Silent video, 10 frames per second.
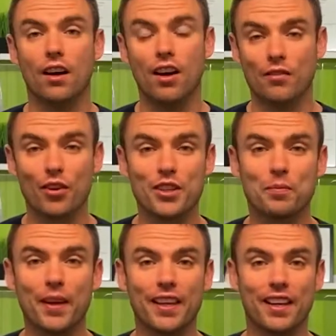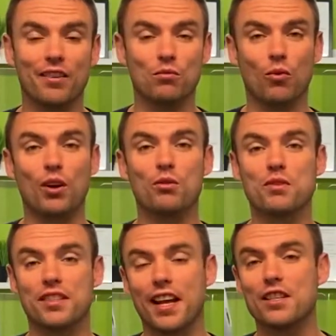Hi everyone, it's Pete here and welcome
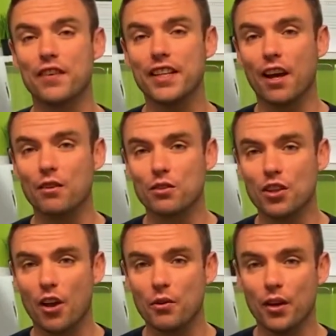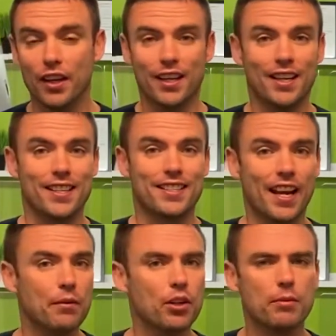to today's video. So
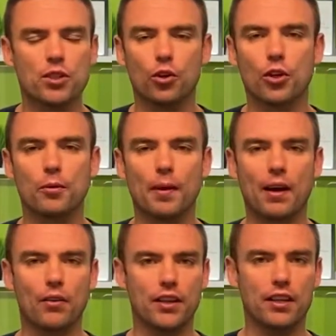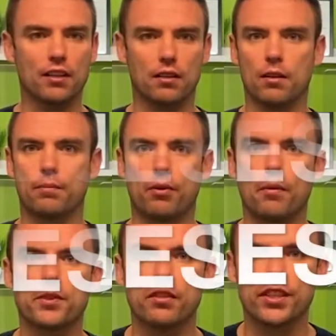today we're going to be talking about the
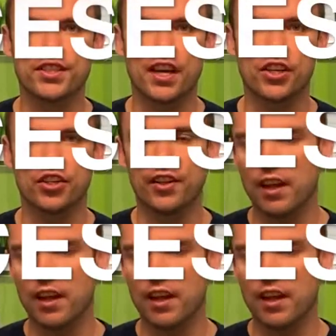property recession that